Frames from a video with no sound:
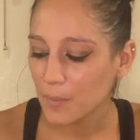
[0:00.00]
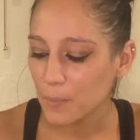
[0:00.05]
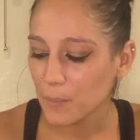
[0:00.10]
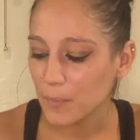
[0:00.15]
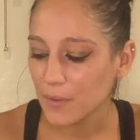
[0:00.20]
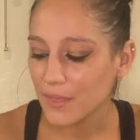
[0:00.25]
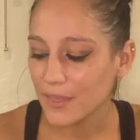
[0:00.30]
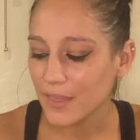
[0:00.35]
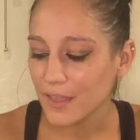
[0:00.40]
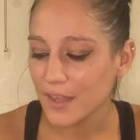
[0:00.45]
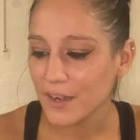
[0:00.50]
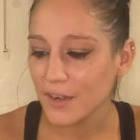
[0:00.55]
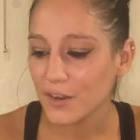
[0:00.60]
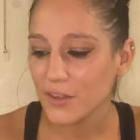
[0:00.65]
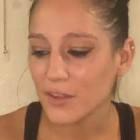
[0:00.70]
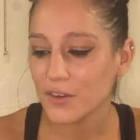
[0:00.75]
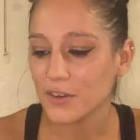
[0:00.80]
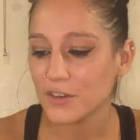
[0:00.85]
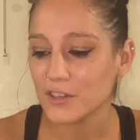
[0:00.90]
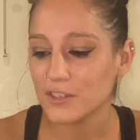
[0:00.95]
but then
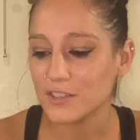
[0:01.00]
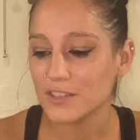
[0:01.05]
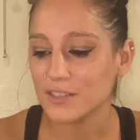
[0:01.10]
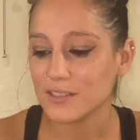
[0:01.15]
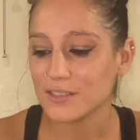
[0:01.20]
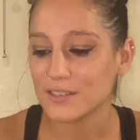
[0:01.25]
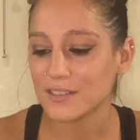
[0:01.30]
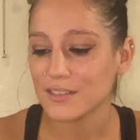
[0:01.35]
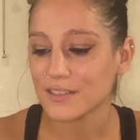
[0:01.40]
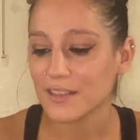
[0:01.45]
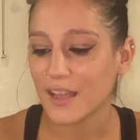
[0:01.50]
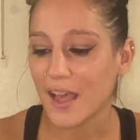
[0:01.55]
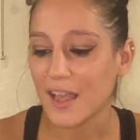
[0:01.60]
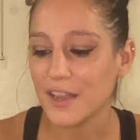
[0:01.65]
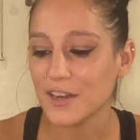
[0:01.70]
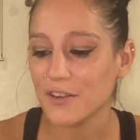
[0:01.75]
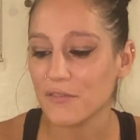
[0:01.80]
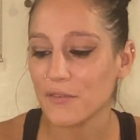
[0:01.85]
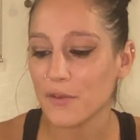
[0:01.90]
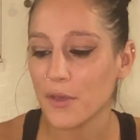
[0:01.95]
you're just
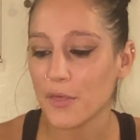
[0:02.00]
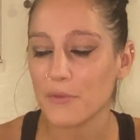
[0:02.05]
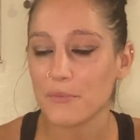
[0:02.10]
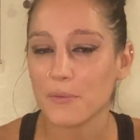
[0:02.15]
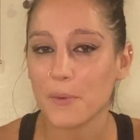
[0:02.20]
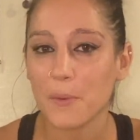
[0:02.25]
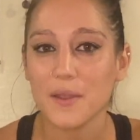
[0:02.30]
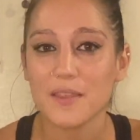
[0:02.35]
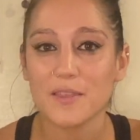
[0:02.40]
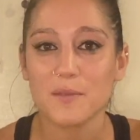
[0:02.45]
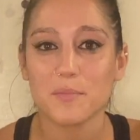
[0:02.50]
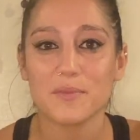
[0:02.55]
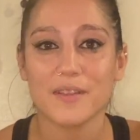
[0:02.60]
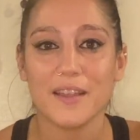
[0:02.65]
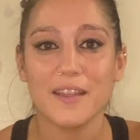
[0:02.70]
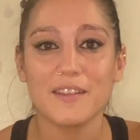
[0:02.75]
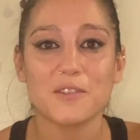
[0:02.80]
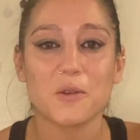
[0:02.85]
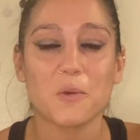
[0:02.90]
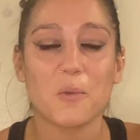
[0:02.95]
kind of throwing the
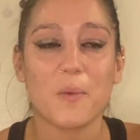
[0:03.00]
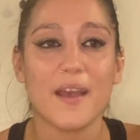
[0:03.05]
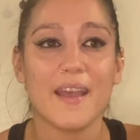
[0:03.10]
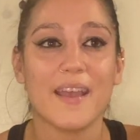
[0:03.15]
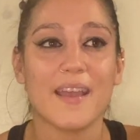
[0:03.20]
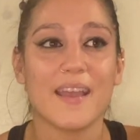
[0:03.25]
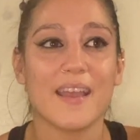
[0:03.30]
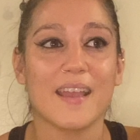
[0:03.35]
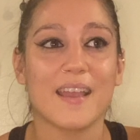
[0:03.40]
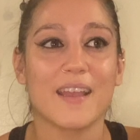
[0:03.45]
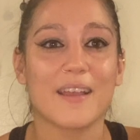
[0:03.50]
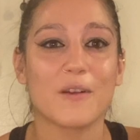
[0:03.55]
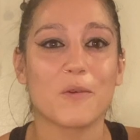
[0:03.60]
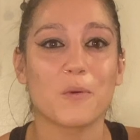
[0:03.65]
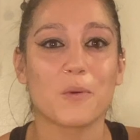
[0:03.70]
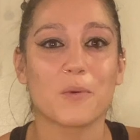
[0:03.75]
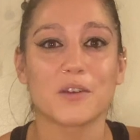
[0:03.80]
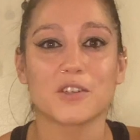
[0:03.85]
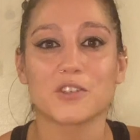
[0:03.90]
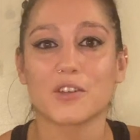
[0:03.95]
blades away
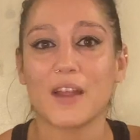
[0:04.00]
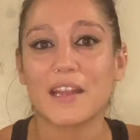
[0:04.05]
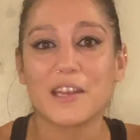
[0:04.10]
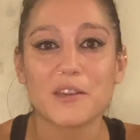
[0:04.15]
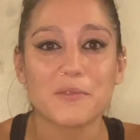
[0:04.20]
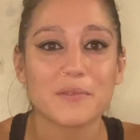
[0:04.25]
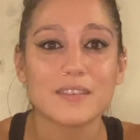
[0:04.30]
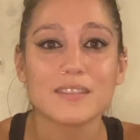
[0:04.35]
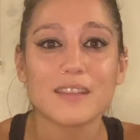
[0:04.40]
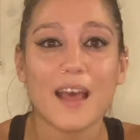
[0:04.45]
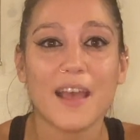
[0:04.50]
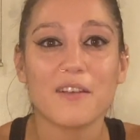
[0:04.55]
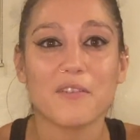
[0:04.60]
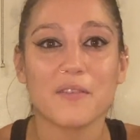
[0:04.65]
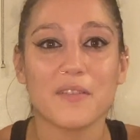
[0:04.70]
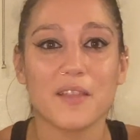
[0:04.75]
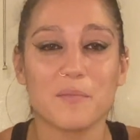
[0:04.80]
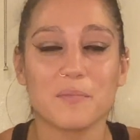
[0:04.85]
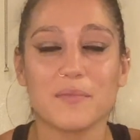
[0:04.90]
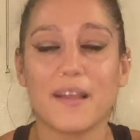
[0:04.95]
or trying to
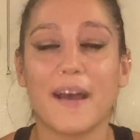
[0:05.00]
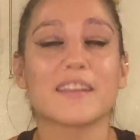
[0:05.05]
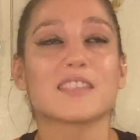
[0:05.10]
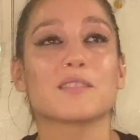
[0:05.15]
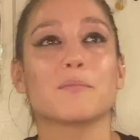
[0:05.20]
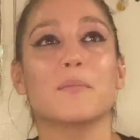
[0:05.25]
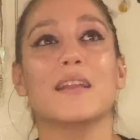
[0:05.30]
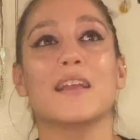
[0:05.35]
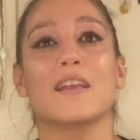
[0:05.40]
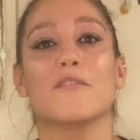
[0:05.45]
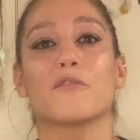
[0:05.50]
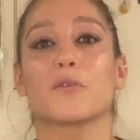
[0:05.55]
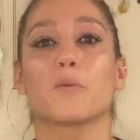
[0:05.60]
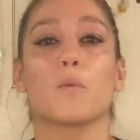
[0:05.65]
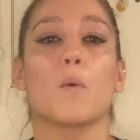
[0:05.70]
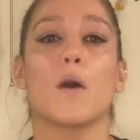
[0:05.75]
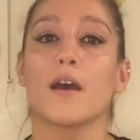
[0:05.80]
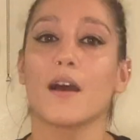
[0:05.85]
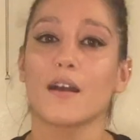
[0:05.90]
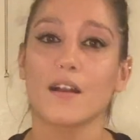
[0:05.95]
recycle them last minute for what,